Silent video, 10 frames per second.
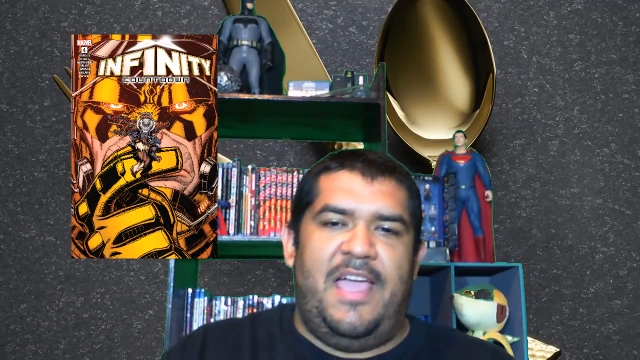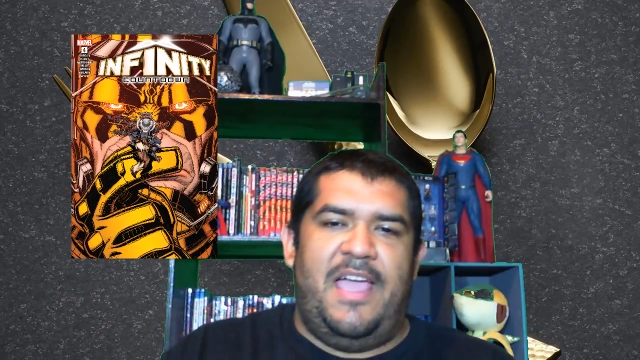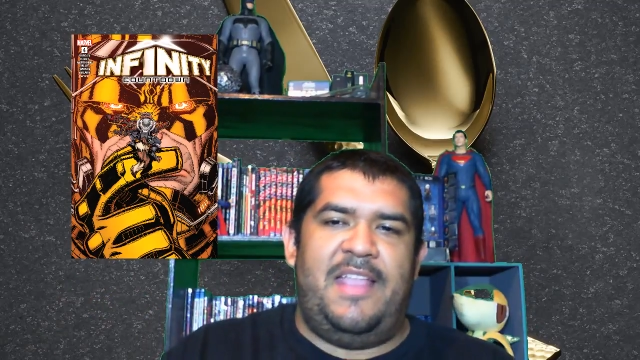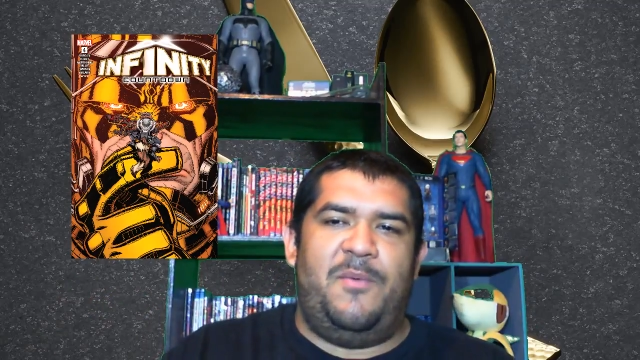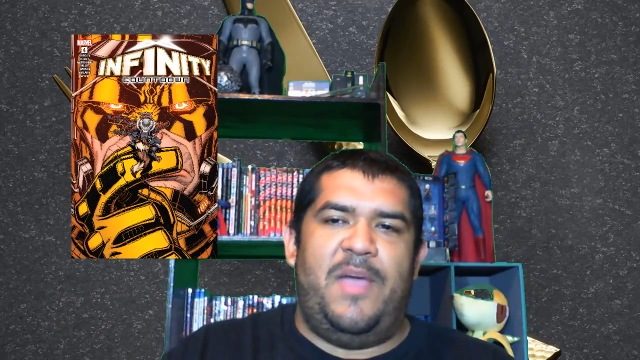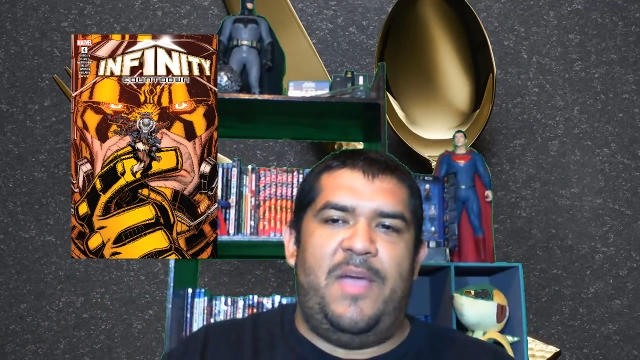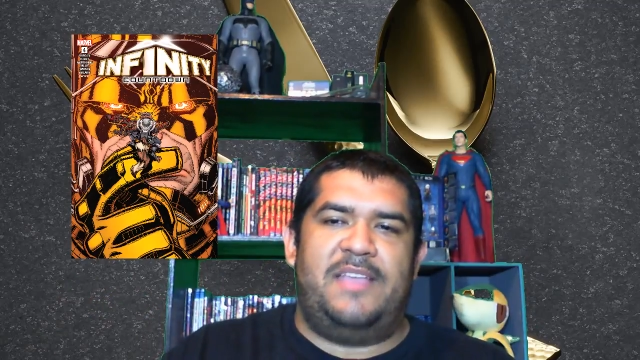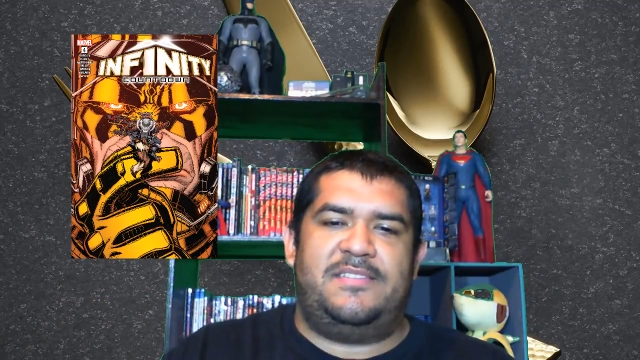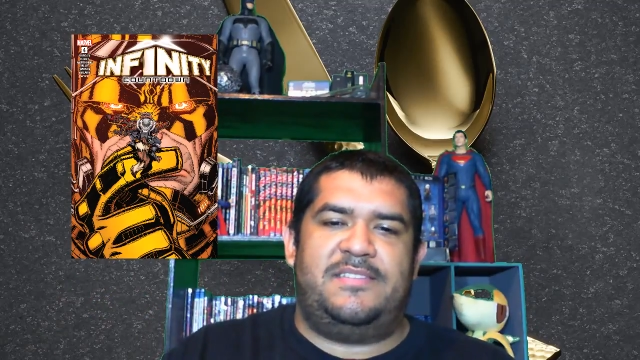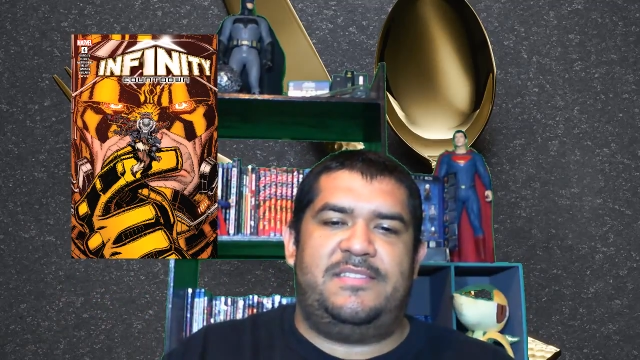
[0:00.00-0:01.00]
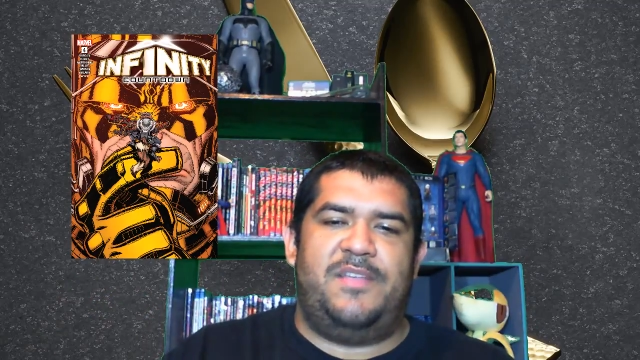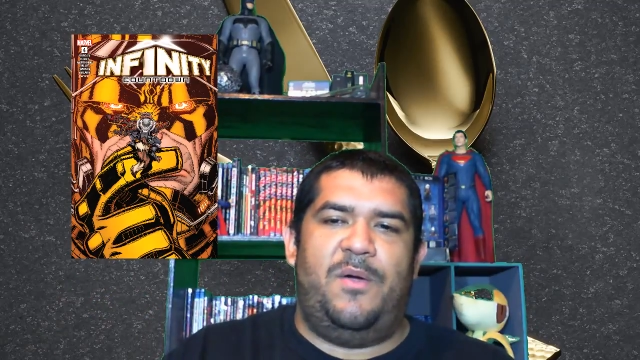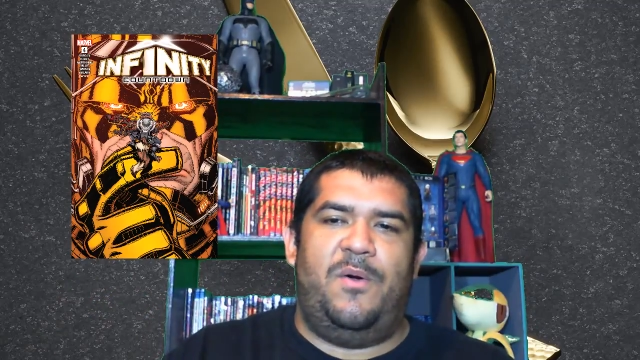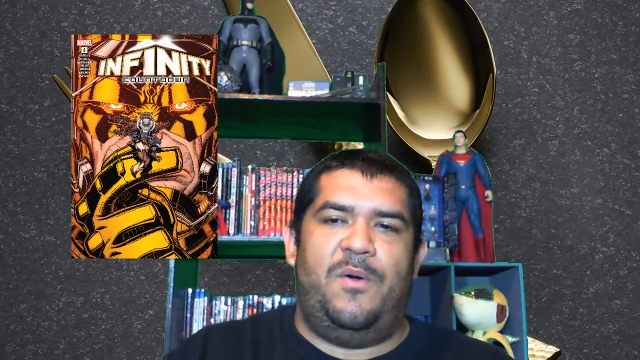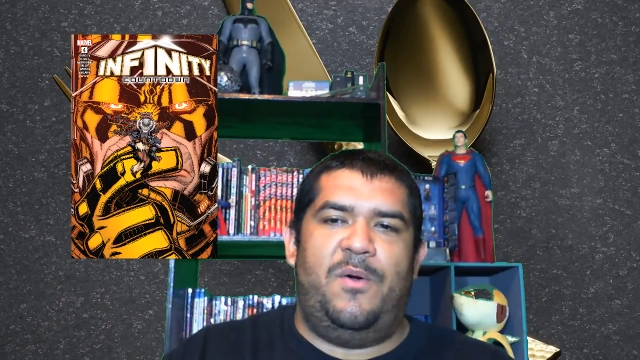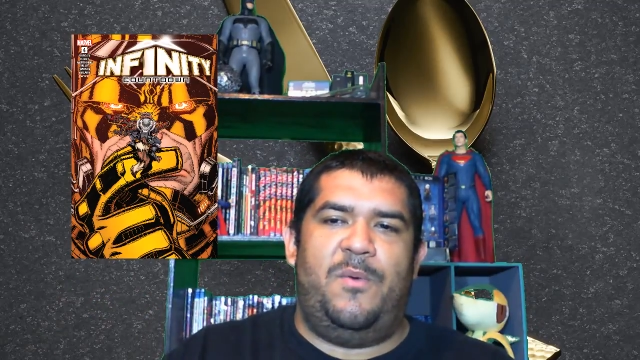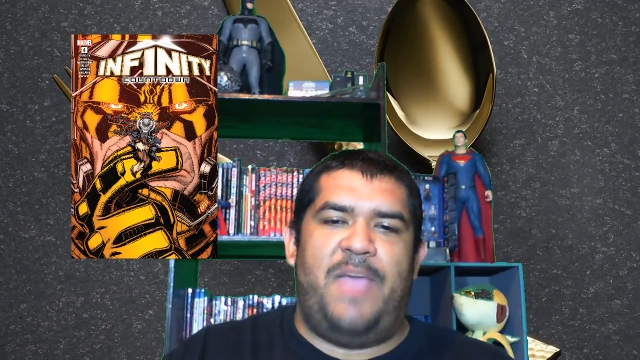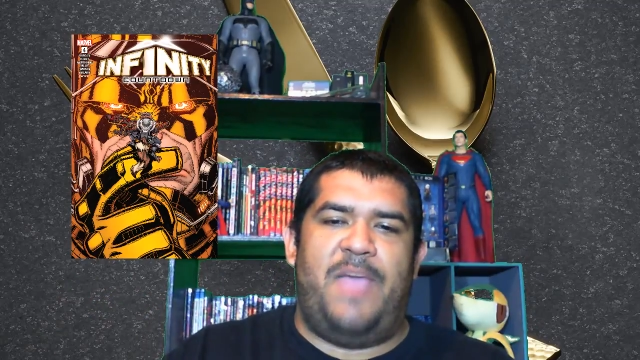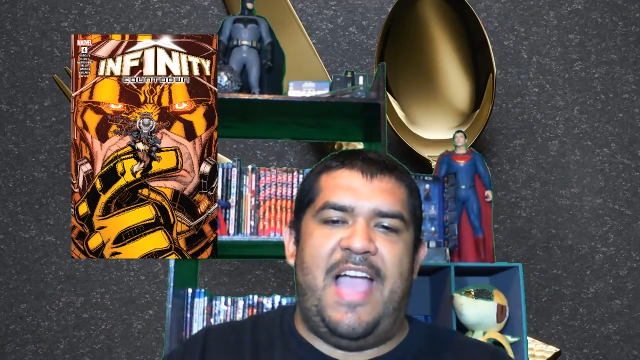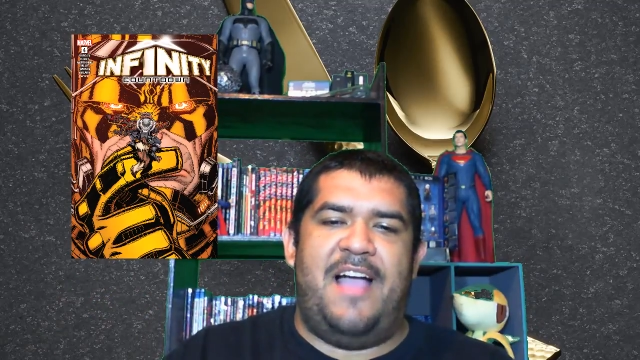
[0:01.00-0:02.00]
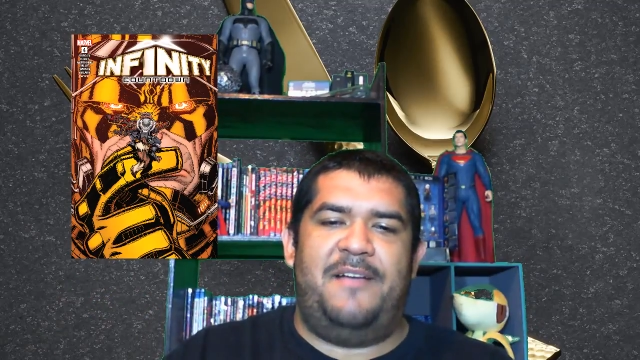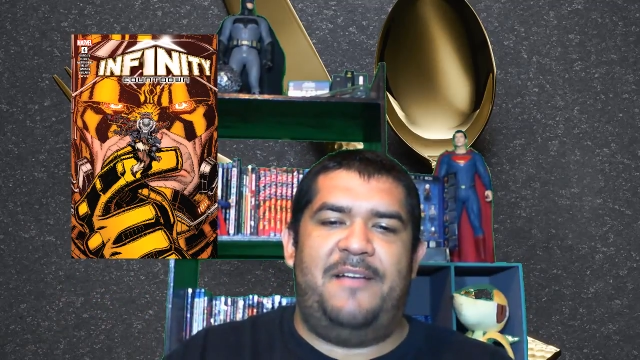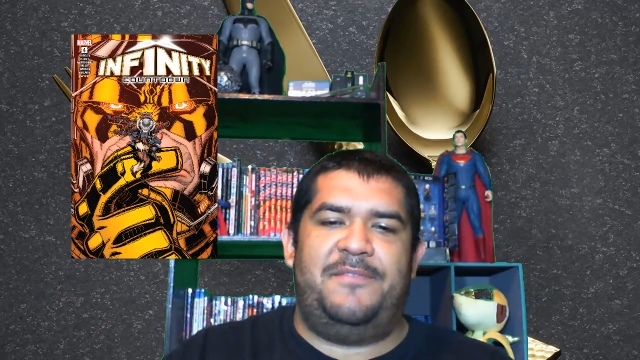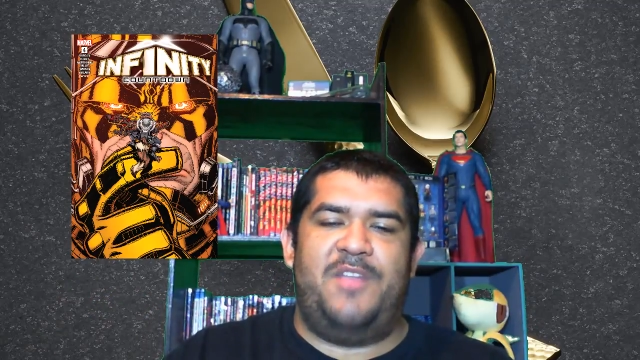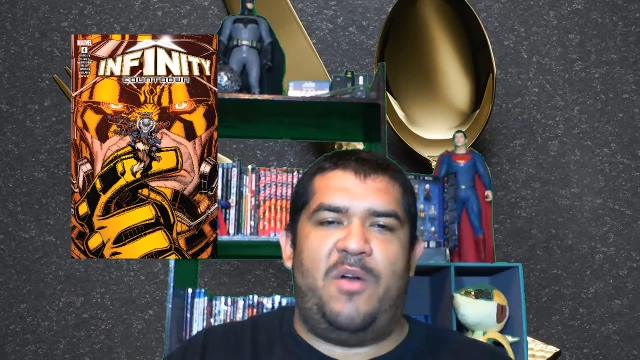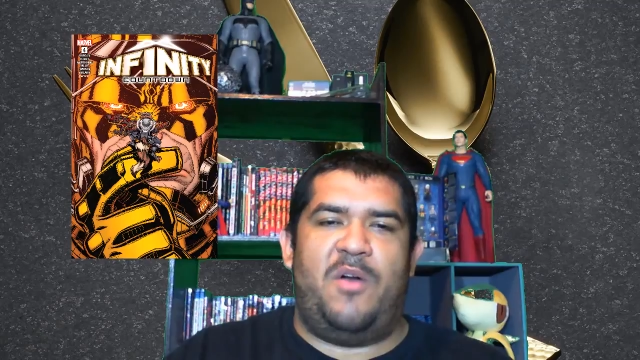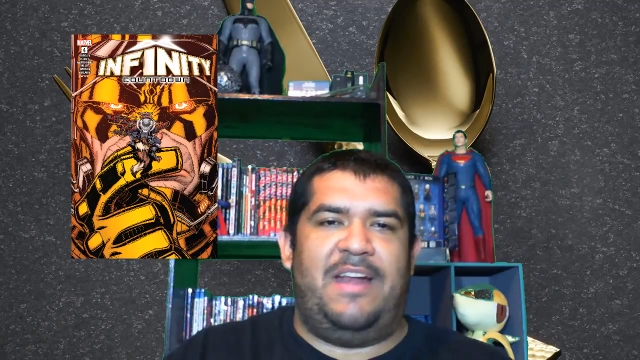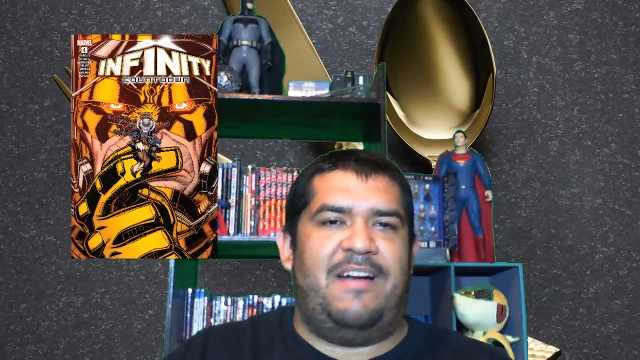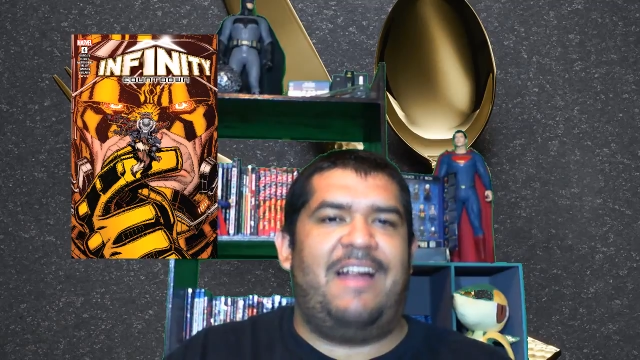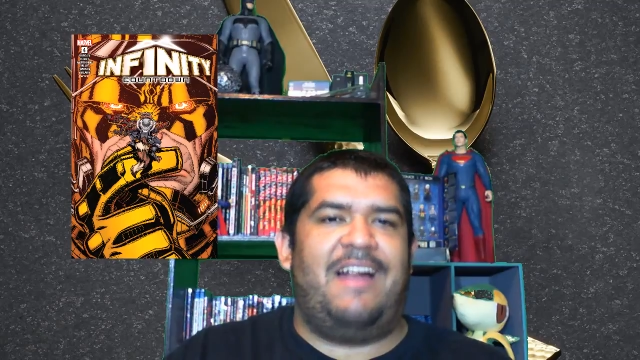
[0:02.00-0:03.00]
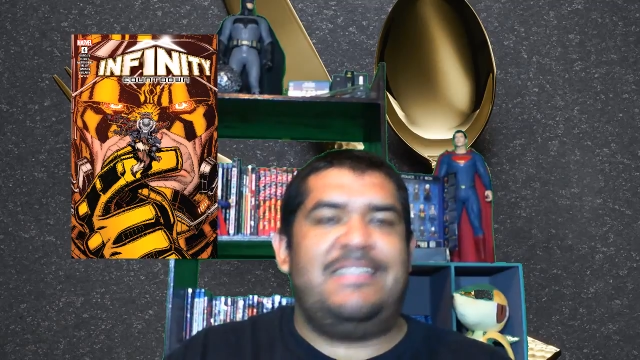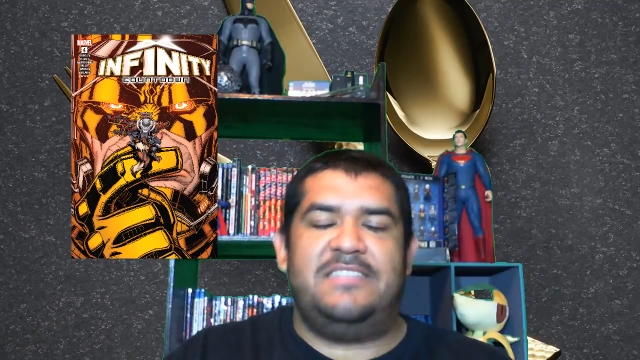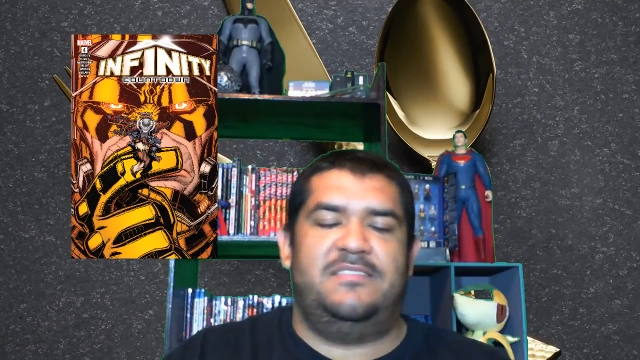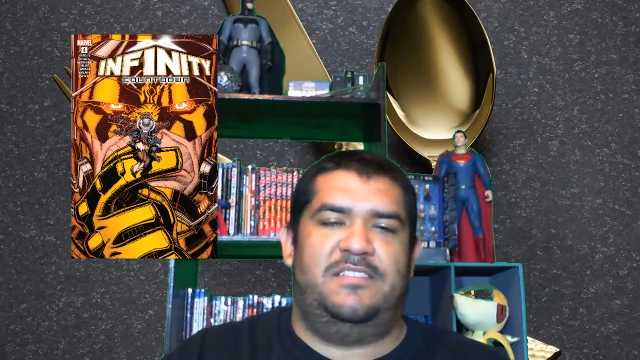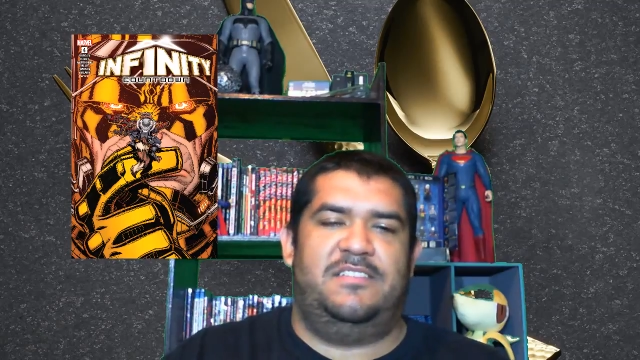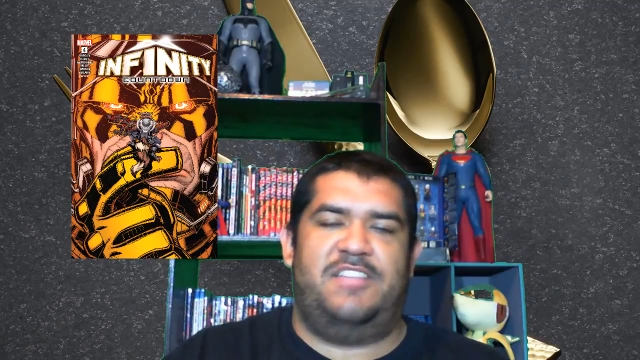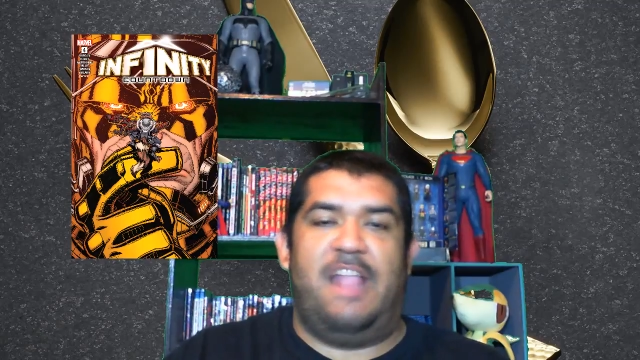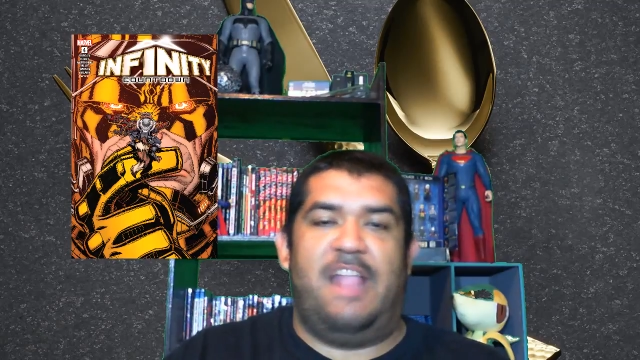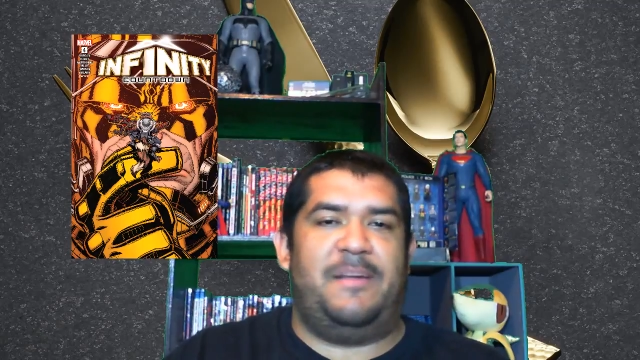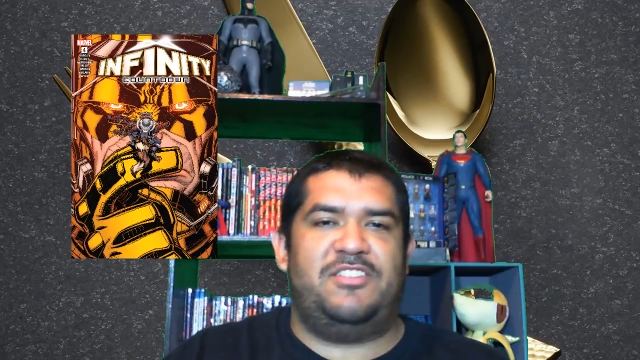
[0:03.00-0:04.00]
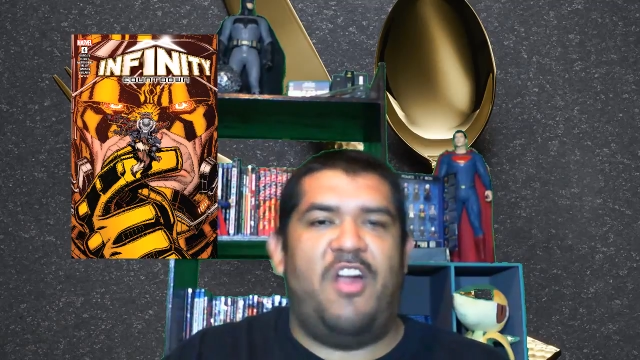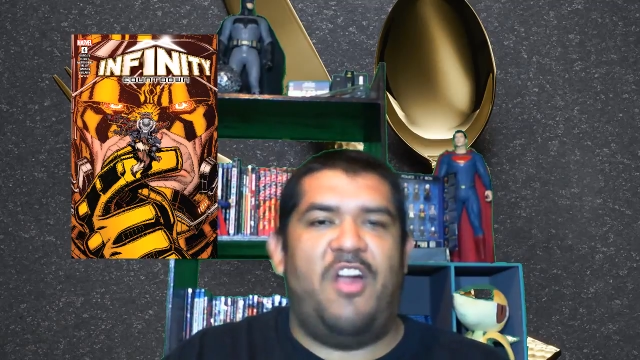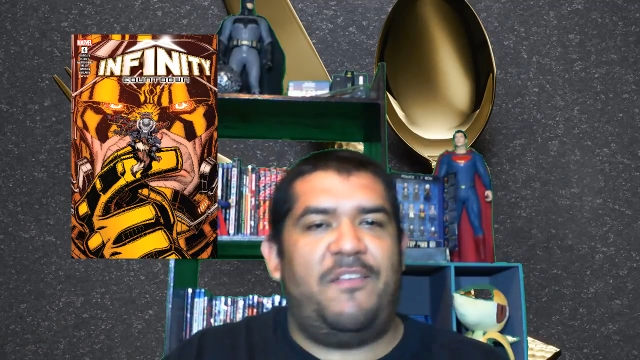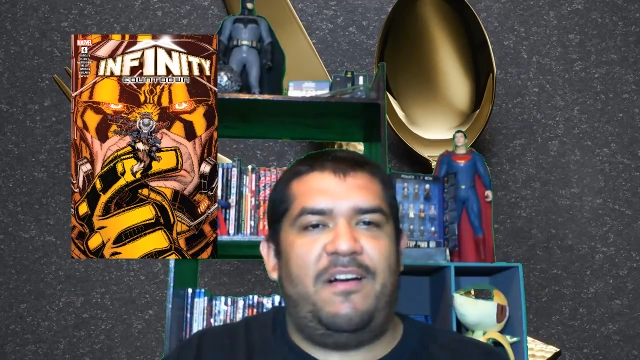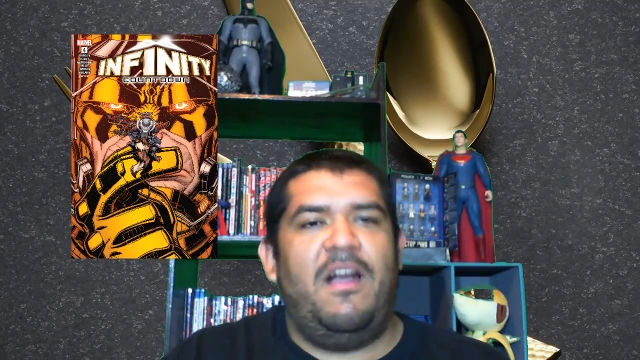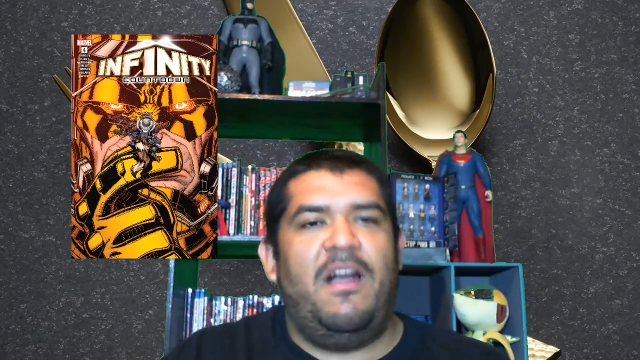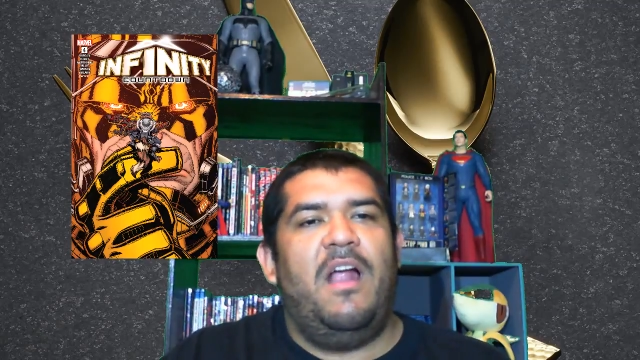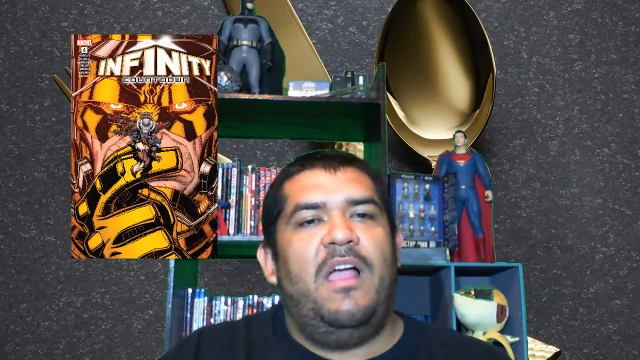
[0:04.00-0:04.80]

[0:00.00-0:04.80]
Anyway, so we have Norrin Rock, the Silver Surfer,